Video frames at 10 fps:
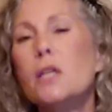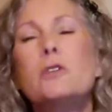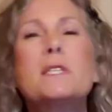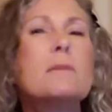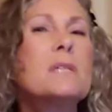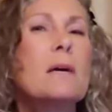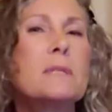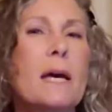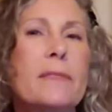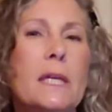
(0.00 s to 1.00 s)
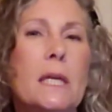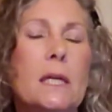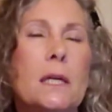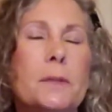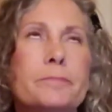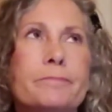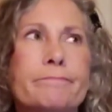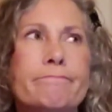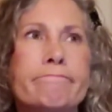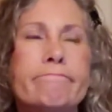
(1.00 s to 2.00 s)
Sometimes I think
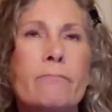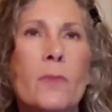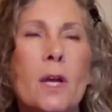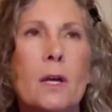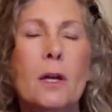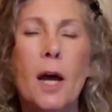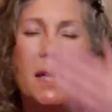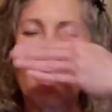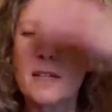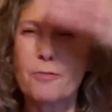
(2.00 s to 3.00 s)
God kind